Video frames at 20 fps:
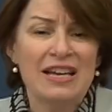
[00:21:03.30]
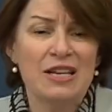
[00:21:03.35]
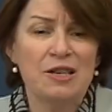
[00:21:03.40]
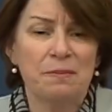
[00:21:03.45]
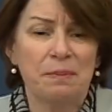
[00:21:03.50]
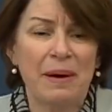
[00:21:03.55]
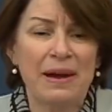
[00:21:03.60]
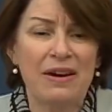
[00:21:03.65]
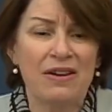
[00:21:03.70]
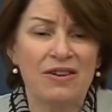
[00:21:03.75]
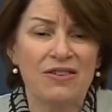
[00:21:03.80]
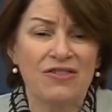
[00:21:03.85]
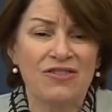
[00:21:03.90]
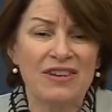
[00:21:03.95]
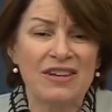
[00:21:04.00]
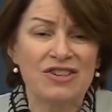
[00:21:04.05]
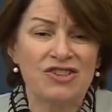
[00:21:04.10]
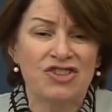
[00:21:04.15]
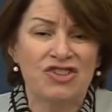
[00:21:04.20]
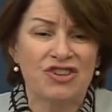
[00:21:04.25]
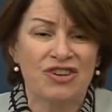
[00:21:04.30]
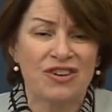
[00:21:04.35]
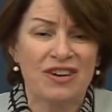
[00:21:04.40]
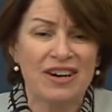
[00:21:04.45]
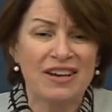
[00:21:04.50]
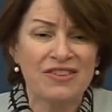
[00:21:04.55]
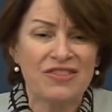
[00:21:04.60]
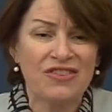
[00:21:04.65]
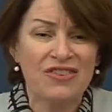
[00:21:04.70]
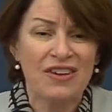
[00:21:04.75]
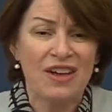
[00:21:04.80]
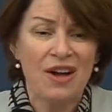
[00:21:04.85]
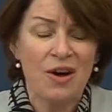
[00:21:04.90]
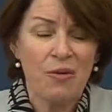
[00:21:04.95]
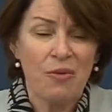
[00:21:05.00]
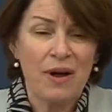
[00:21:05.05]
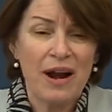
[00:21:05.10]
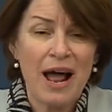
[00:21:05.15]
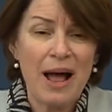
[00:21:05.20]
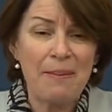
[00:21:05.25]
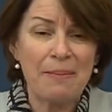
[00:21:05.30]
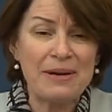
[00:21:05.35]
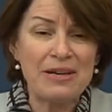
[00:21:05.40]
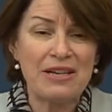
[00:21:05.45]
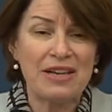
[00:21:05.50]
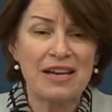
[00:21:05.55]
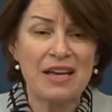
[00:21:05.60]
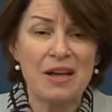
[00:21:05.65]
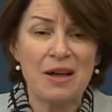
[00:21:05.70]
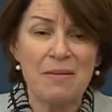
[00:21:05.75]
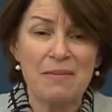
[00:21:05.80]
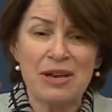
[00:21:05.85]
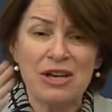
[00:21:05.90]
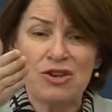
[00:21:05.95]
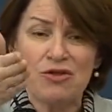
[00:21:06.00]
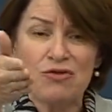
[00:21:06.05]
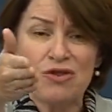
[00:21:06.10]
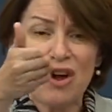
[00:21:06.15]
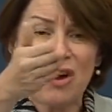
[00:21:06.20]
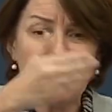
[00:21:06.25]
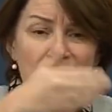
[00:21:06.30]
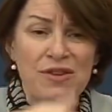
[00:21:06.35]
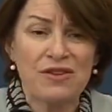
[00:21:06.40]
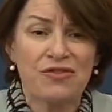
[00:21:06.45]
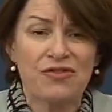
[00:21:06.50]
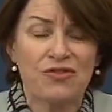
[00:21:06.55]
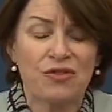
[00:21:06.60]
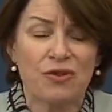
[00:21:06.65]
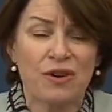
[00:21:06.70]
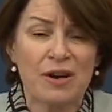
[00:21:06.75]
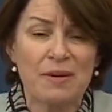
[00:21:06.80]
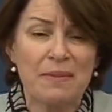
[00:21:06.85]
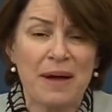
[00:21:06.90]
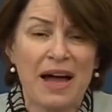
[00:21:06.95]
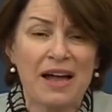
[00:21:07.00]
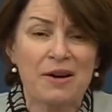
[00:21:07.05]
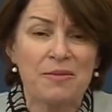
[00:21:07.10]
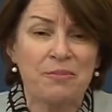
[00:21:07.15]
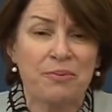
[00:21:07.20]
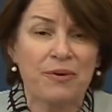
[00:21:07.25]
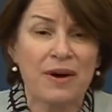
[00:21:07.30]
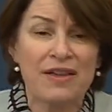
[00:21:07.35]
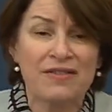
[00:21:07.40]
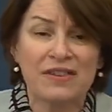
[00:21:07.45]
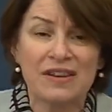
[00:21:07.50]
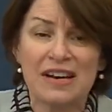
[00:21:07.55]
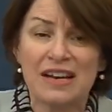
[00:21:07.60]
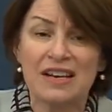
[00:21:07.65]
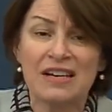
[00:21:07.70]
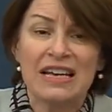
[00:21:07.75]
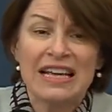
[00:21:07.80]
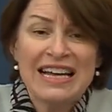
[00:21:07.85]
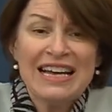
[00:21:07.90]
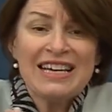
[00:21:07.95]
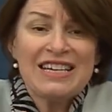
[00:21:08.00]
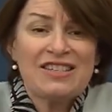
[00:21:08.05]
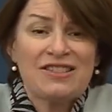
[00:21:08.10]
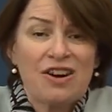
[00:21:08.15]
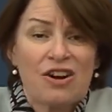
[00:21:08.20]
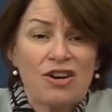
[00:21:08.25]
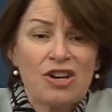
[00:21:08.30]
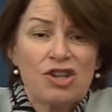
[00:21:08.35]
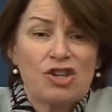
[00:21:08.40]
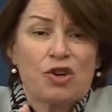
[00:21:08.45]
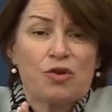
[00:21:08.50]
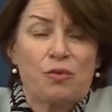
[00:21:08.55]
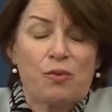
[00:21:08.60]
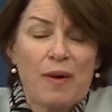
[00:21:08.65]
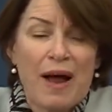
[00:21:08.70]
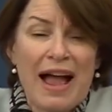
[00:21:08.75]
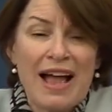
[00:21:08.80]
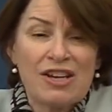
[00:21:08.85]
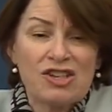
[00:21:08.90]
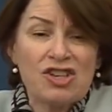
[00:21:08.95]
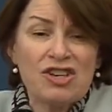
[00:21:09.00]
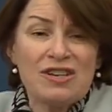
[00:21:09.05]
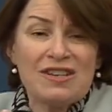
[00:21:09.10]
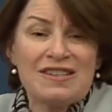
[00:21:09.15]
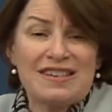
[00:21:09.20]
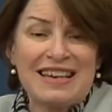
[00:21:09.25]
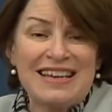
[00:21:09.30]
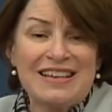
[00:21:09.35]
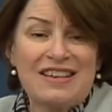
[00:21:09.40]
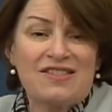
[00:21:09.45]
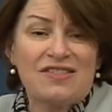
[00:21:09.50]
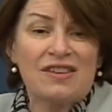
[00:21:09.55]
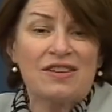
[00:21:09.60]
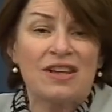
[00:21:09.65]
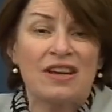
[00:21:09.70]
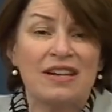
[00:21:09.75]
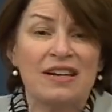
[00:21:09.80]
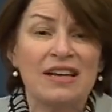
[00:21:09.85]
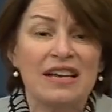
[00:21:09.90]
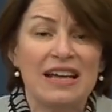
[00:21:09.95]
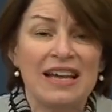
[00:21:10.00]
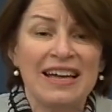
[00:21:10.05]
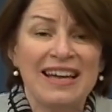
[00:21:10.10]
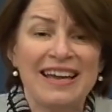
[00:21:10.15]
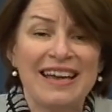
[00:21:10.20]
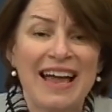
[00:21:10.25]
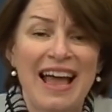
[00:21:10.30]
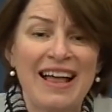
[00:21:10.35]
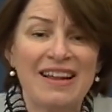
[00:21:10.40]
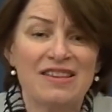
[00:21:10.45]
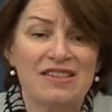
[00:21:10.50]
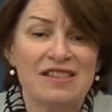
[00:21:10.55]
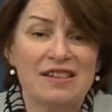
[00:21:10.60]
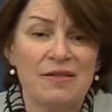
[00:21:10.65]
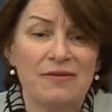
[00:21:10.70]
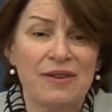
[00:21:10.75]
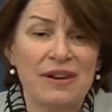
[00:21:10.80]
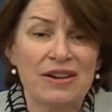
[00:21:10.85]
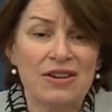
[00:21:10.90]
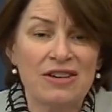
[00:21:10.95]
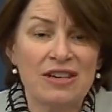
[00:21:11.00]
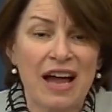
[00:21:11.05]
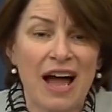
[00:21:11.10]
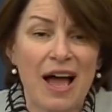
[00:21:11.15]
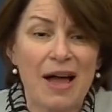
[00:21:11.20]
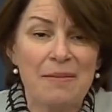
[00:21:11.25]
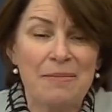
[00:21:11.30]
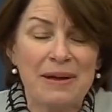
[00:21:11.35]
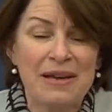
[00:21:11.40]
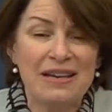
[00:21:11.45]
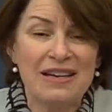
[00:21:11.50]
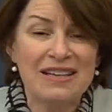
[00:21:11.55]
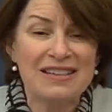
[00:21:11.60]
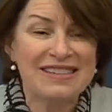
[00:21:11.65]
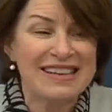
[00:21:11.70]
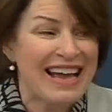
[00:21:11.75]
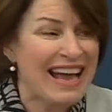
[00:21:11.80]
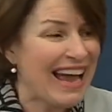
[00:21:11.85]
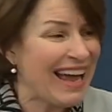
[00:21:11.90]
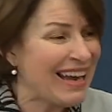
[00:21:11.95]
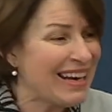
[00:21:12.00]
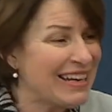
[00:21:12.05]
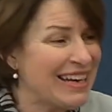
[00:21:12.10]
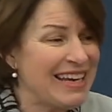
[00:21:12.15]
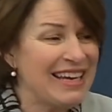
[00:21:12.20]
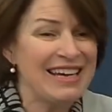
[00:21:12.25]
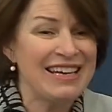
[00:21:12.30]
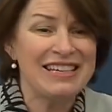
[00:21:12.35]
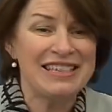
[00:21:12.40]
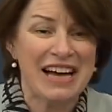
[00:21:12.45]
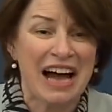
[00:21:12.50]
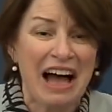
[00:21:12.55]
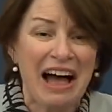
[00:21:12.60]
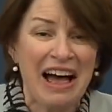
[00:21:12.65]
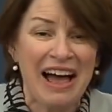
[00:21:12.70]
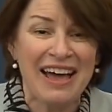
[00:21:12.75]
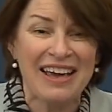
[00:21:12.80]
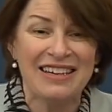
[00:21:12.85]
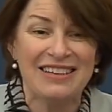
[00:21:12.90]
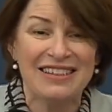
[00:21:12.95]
parents' insurance, what happened to him, and you know the story, Madam President. He started to ration his insulin, he had severe diabetes, and he died.